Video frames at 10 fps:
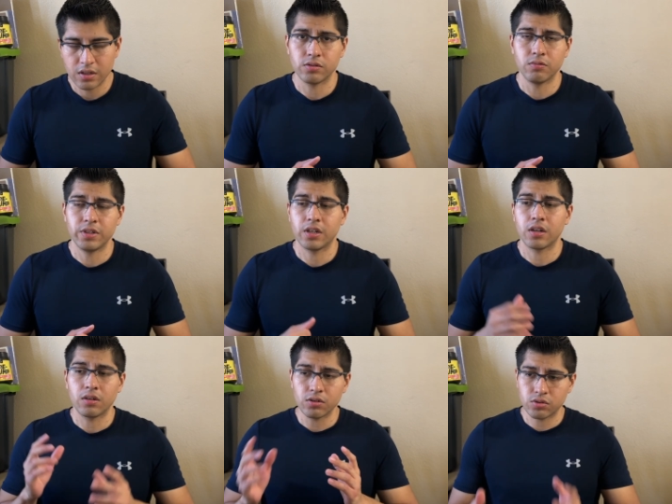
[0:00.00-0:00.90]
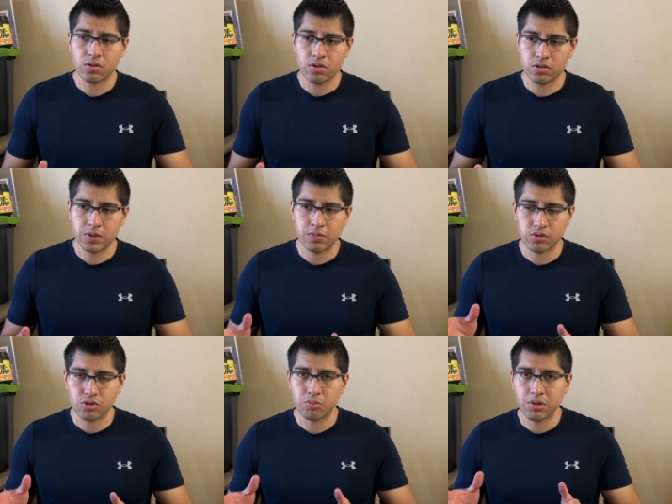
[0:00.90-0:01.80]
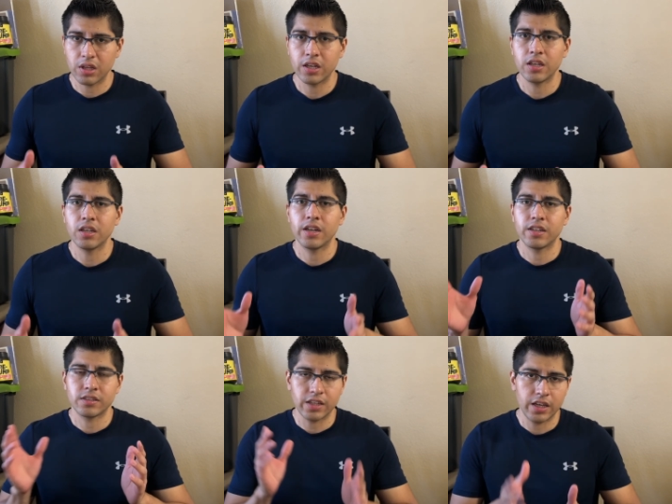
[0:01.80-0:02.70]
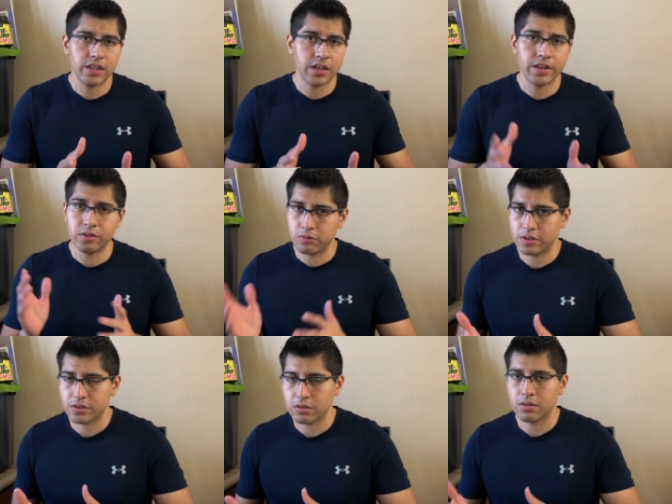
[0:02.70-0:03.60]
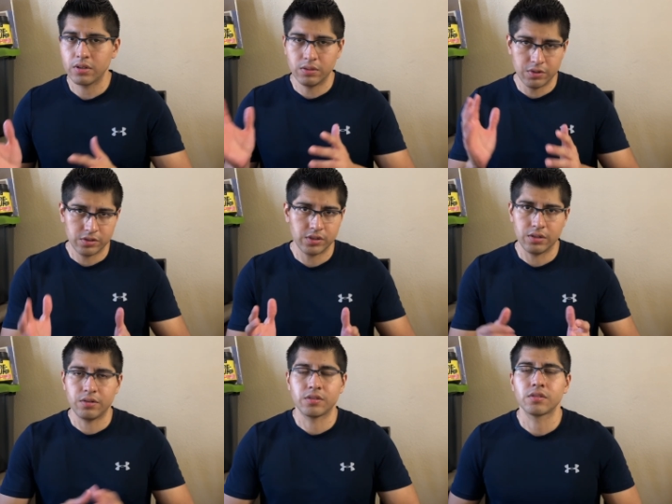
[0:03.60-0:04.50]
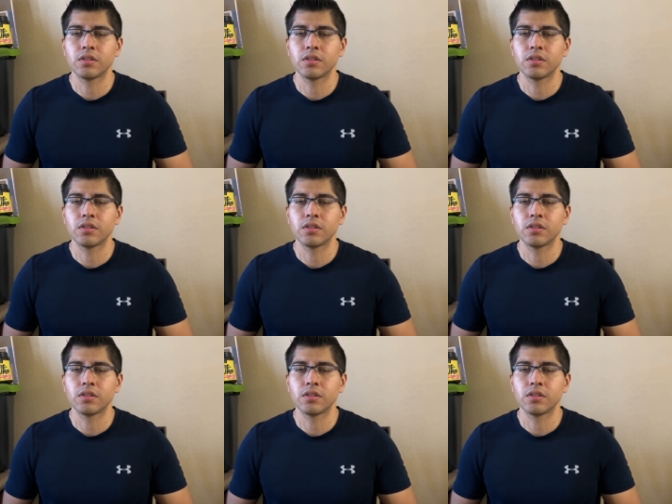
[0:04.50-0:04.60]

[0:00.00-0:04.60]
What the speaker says: We are also going to be able to play as Ada and Wesker in the Mercenaries.